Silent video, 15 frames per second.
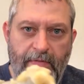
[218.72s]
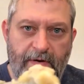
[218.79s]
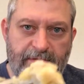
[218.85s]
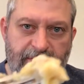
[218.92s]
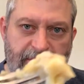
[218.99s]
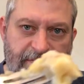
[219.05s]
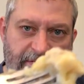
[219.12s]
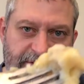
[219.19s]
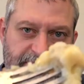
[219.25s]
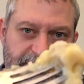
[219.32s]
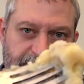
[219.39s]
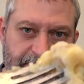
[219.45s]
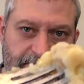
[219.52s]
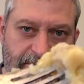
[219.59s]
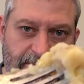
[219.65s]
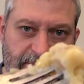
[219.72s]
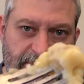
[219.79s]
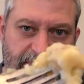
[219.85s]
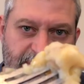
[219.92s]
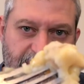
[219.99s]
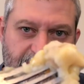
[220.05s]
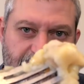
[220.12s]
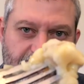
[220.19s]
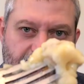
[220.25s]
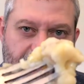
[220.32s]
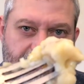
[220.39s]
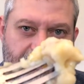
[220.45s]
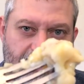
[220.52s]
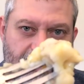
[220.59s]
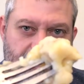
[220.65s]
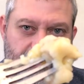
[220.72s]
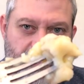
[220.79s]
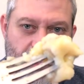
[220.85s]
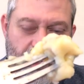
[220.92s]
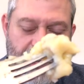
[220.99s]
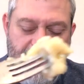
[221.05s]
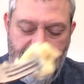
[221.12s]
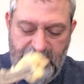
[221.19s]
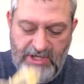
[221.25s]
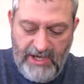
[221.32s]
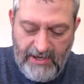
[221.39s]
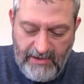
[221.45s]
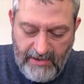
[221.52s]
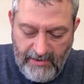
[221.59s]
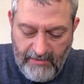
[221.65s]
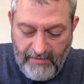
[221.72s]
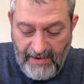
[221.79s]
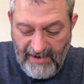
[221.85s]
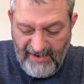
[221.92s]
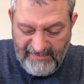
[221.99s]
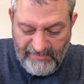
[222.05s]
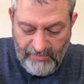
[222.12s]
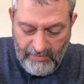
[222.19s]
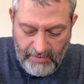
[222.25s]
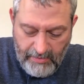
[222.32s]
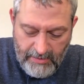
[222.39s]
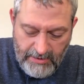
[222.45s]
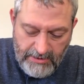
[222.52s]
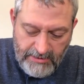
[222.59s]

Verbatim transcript: There's the fish. You see it's kind of a grayish kind of color, kind of like tuna.